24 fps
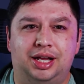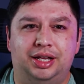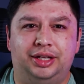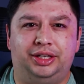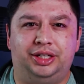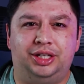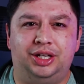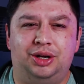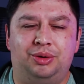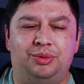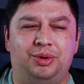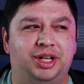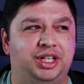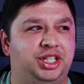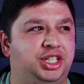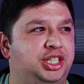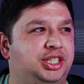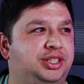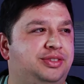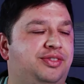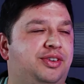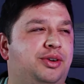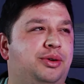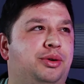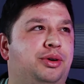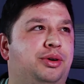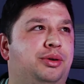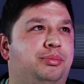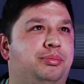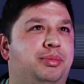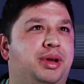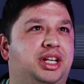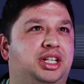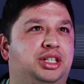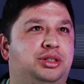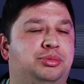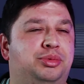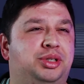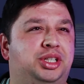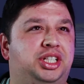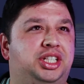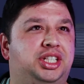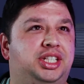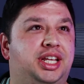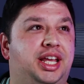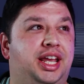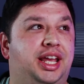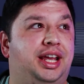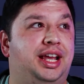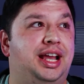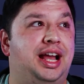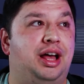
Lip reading: You know what? Just for measurement's sake,